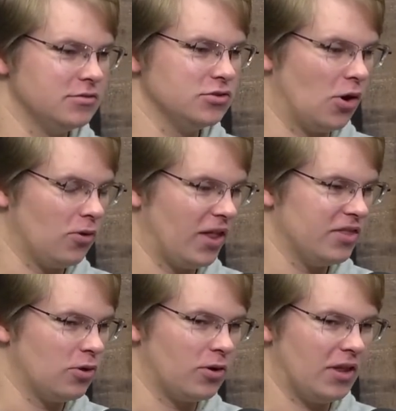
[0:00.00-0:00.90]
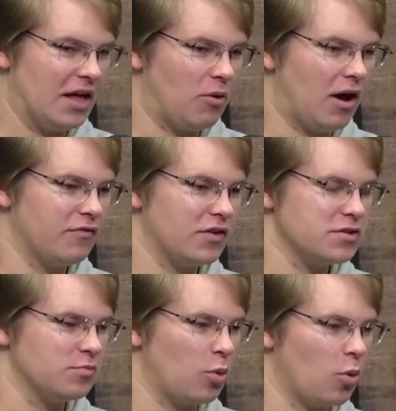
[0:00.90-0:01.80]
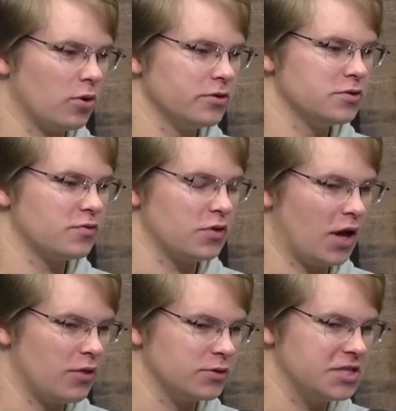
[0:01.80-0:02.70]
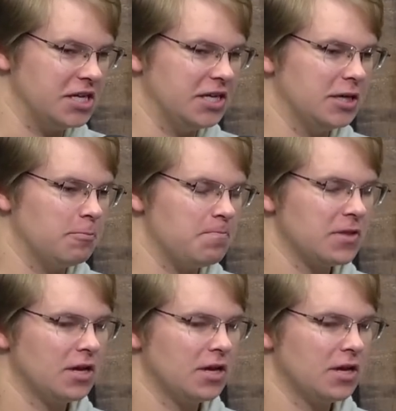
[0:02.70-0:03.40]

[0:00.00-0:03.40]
don't allow offensive boards for the other team,